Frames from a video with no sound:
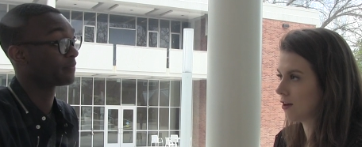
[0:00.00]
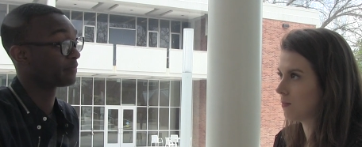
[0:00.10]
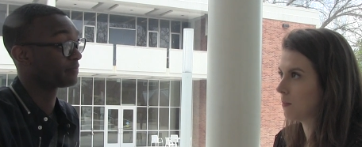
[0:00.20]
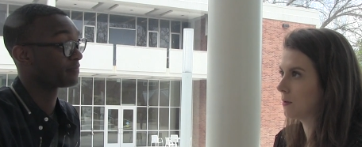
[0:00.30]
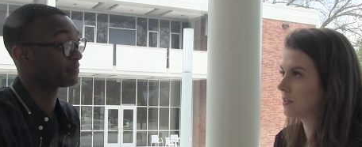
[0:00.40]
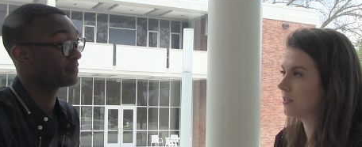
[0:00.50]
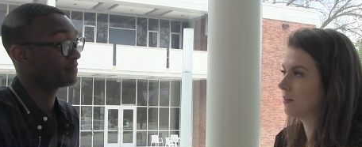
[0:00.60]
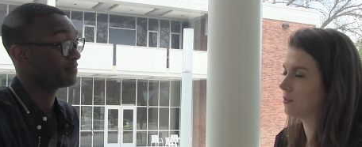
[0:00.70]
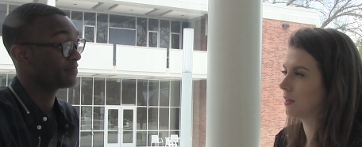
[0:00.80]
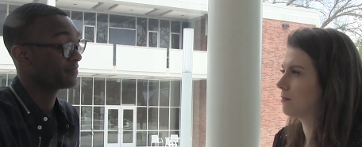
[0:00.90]
Speaker 1: I remember it
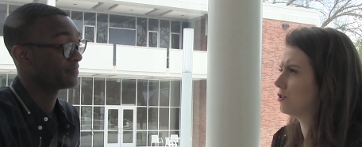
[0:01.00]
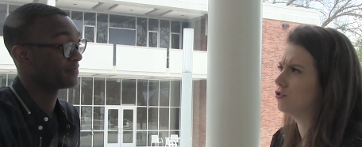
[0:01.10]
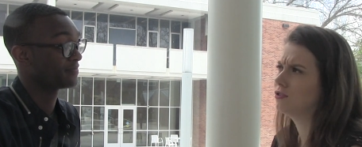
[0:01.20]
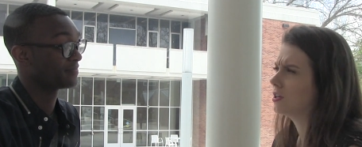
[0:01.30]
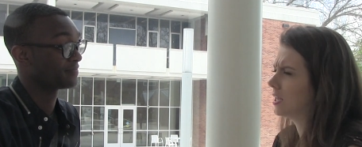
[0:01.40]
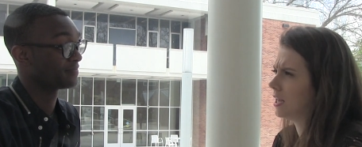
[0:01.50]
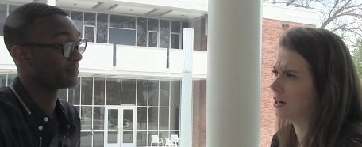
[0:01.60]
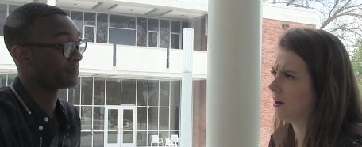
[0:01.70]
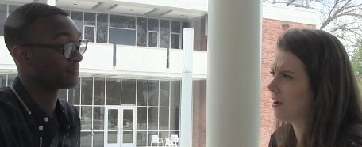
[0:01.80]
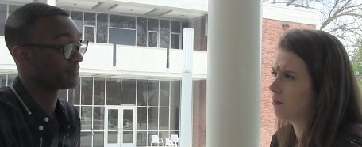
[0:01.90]
was like my junior year.
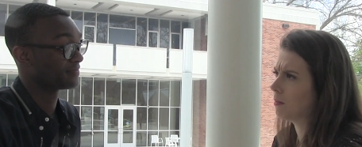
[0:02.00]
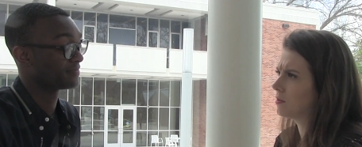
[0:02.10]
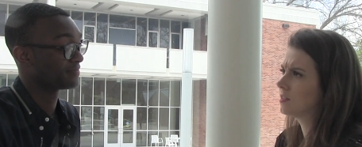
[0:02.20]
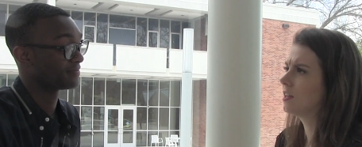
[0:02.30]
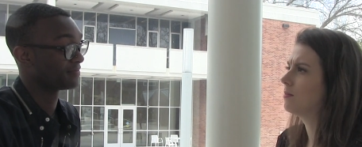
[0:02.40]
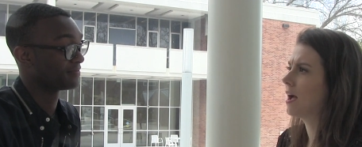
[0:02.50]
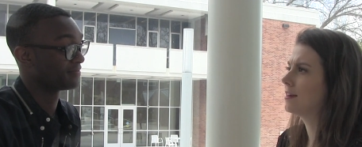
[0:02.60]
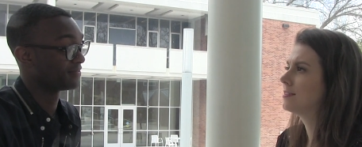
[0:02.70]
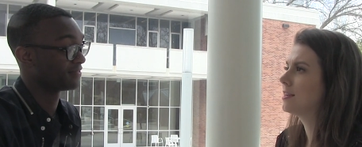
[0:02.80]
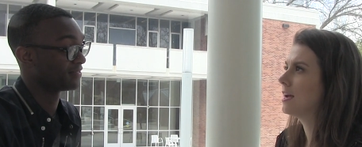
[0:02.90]
I remember sitting
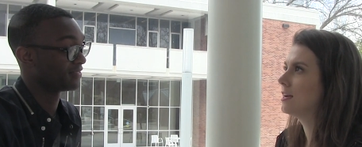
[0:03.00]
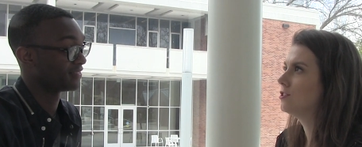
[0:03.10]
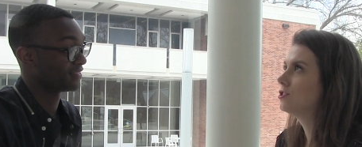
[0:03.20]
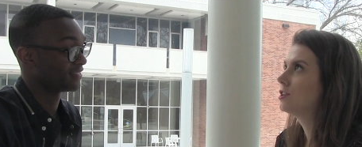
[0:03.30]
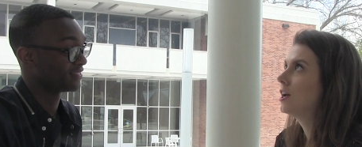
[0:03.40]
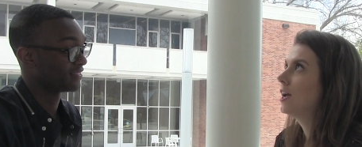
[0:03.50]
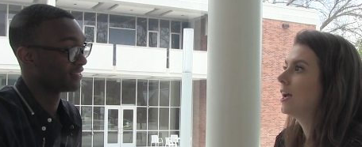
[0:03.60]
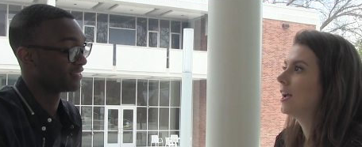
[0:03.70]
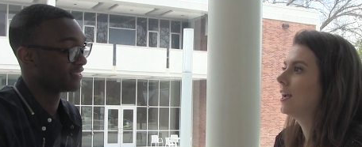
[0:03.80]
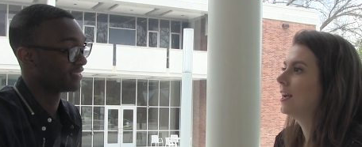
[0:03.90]
backstage
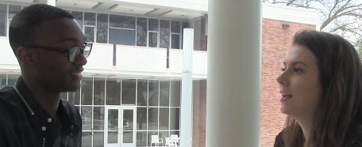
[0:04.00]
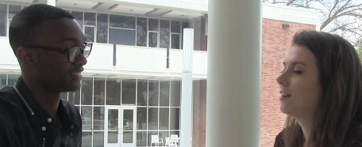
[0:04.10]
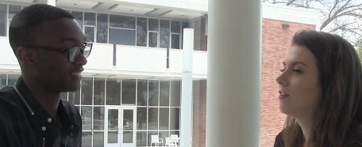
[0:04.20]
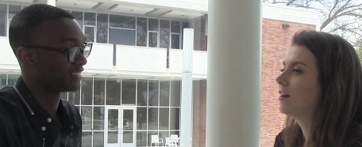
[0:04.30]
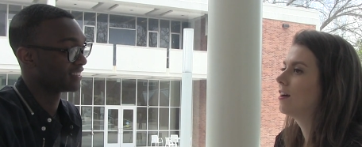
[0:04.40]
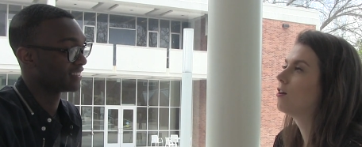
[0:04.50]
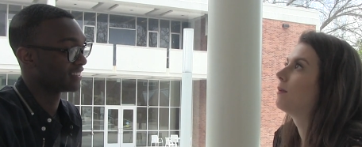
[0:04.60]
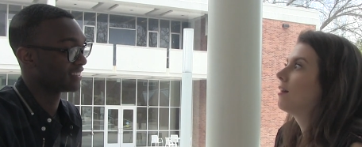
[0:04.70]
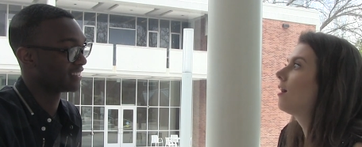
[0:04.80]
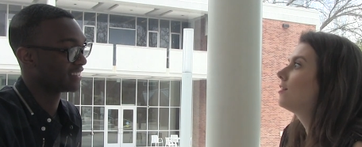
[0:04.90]
and going, oh my
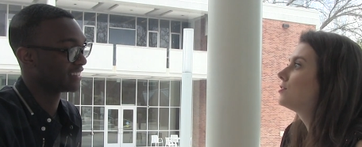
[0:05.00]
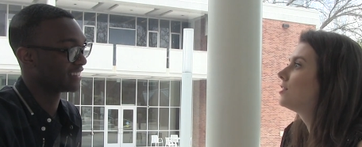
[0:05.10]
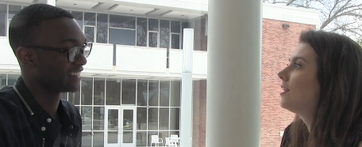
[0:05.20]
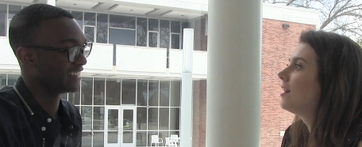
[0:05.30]
gosh,